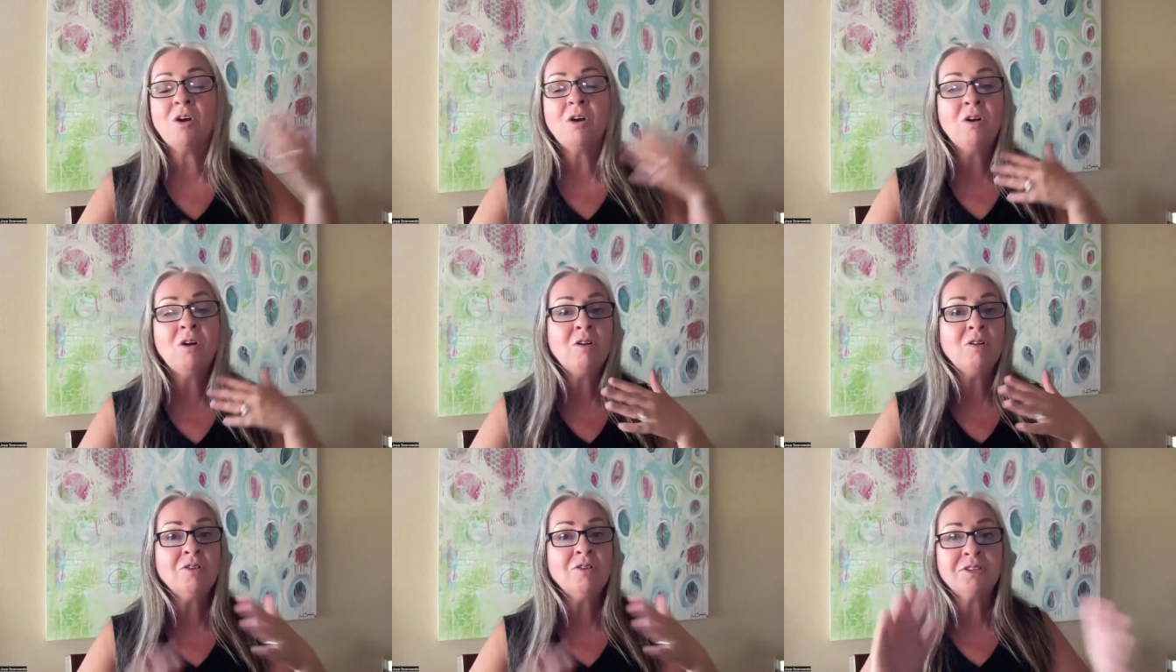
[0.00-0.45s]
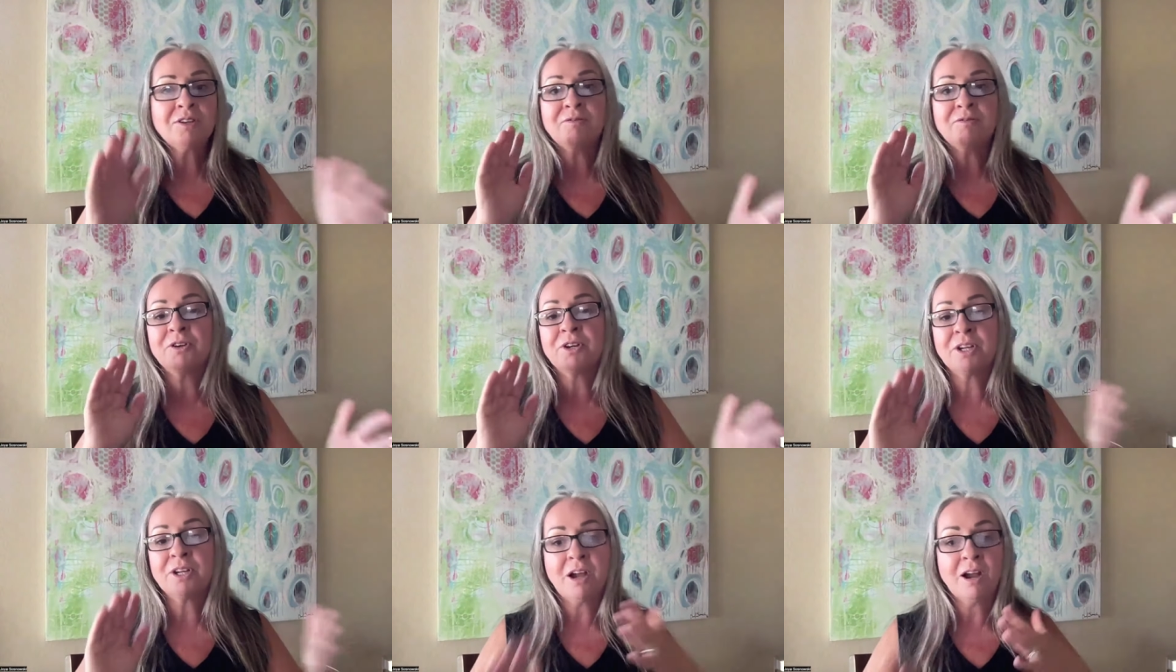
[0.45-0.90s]
all
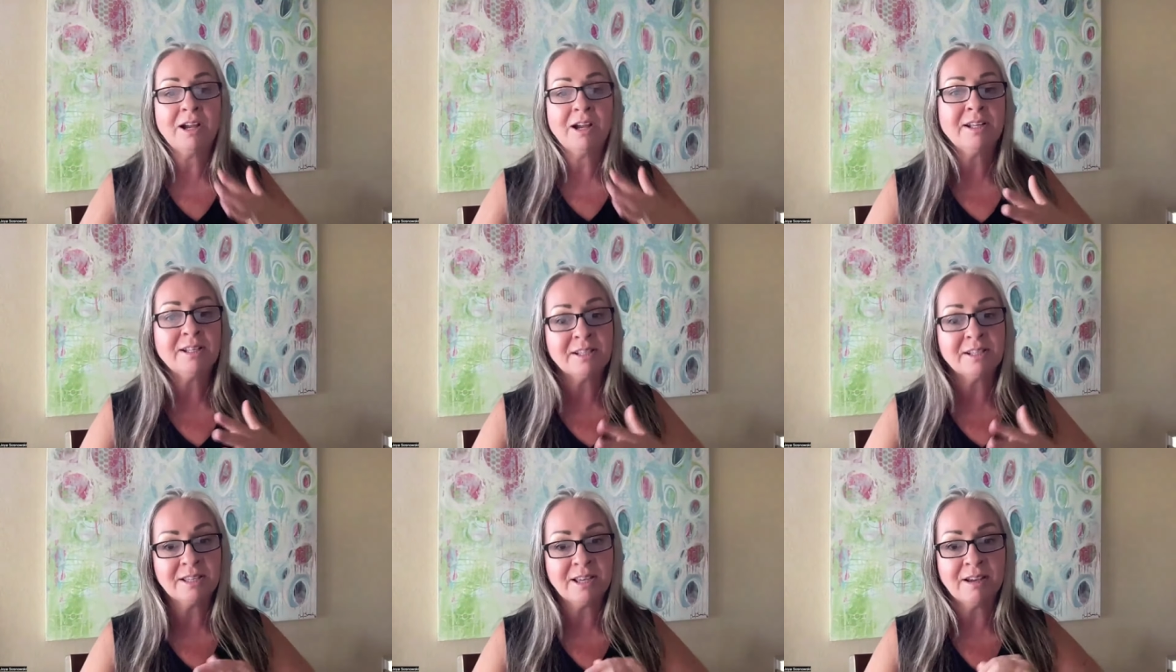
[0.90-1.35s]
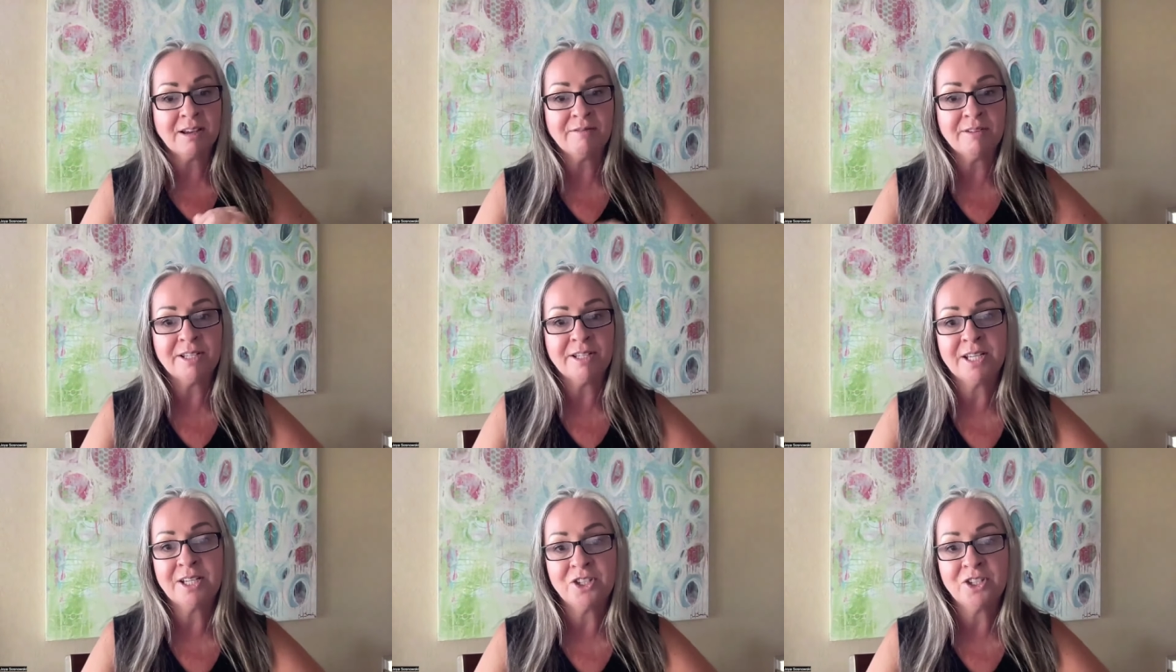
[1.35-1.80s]
different kinds
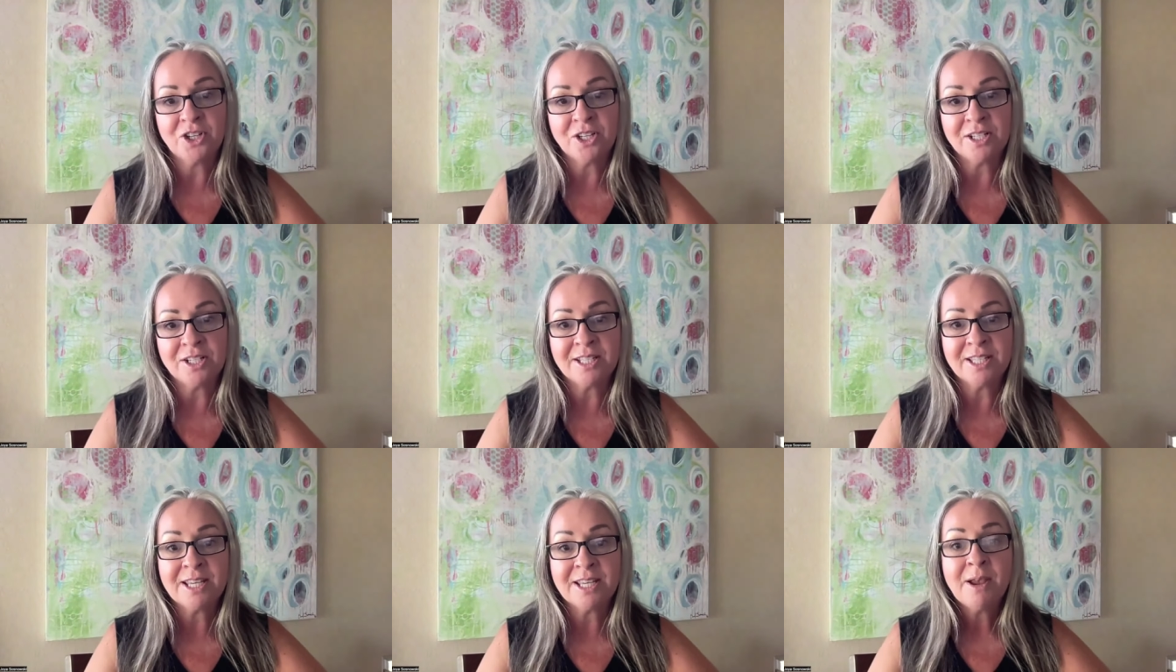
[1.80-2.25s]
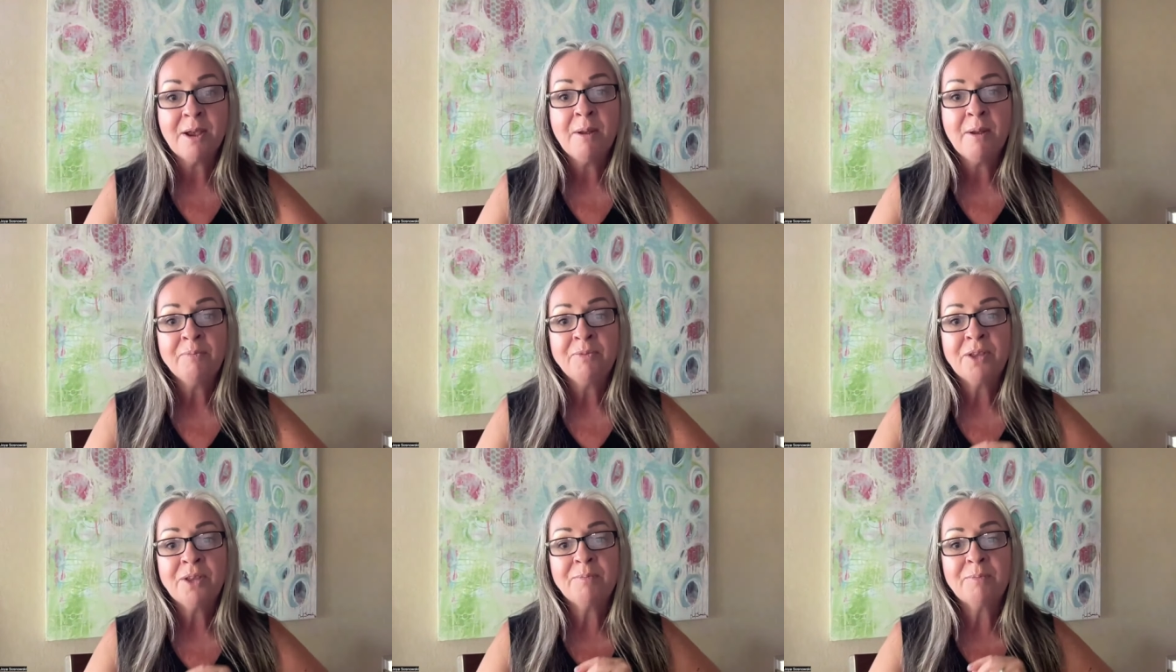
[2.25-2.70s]
of addictions
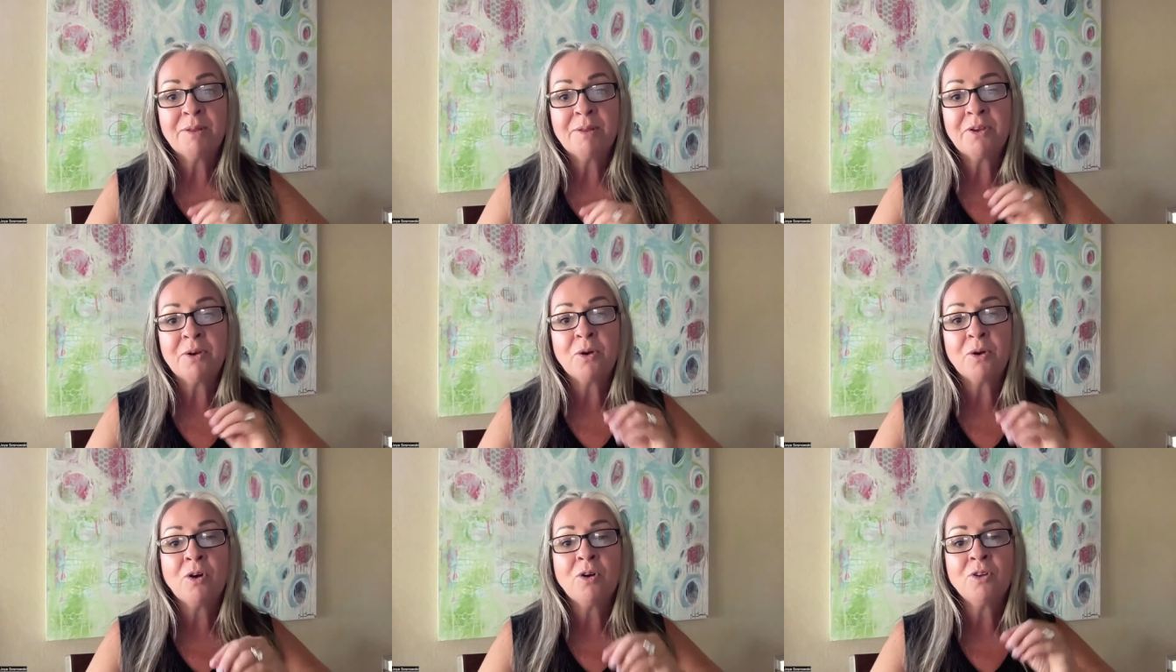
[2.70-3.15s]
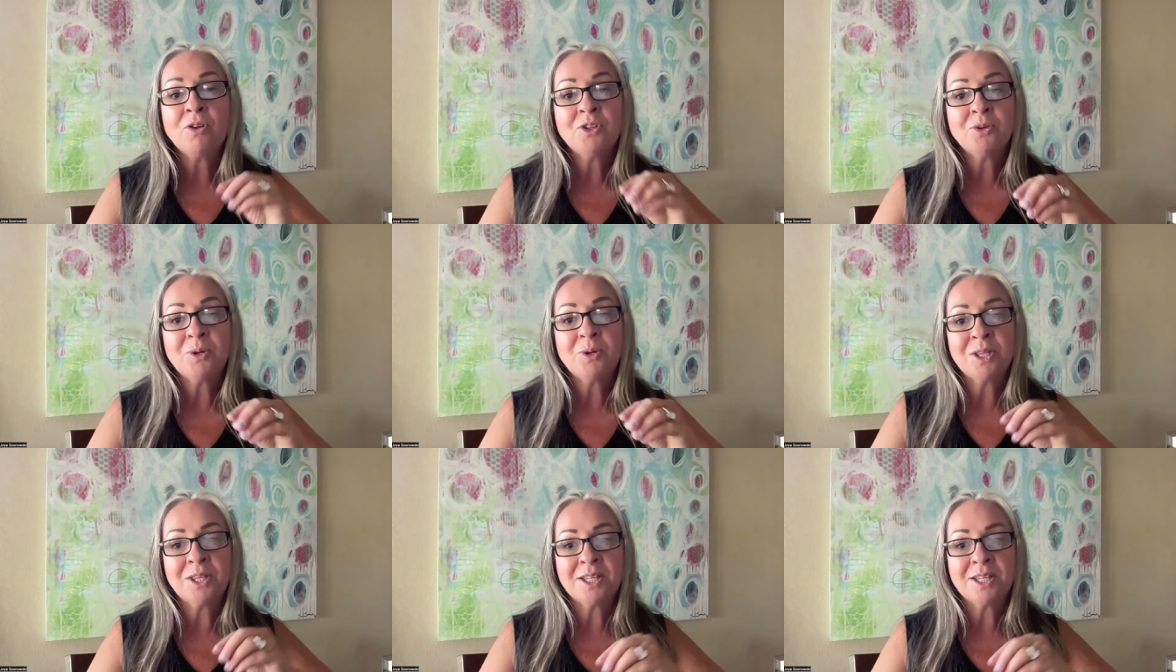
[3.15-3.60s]
uh, but they're all
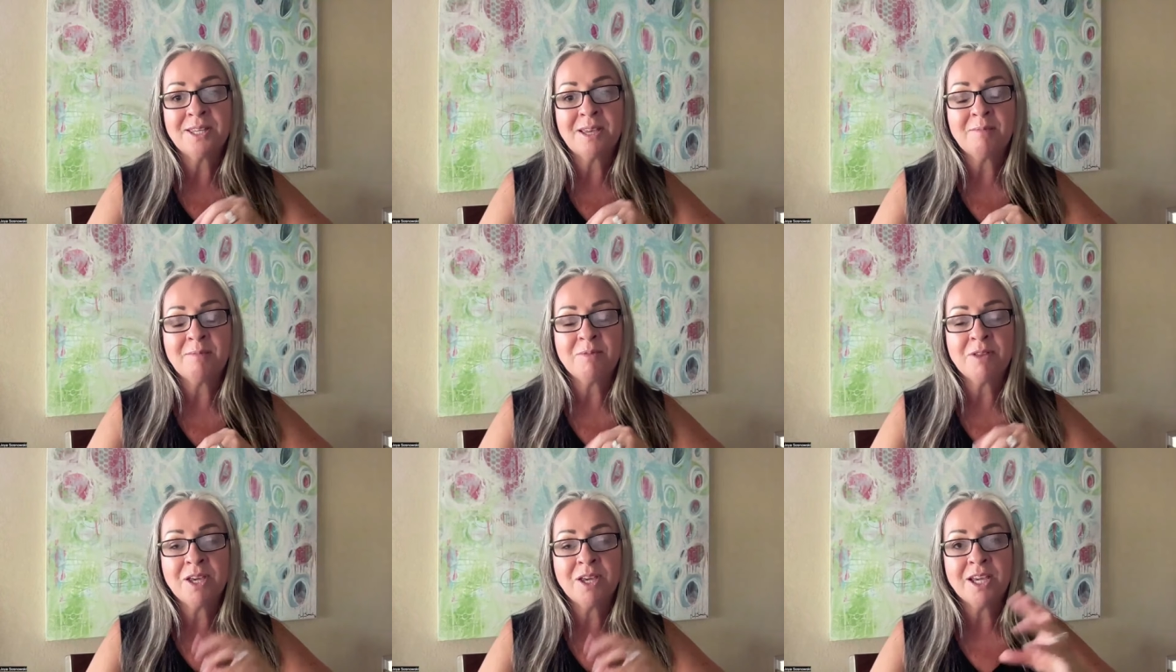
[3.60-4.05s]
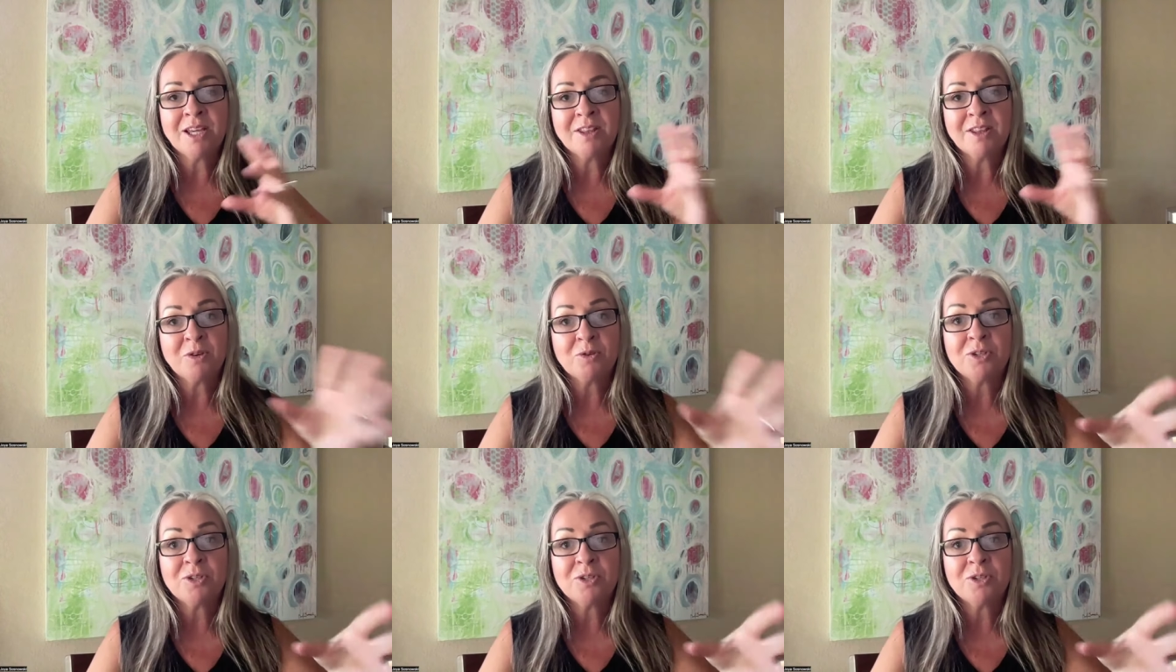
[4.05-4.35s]
doing the same thing.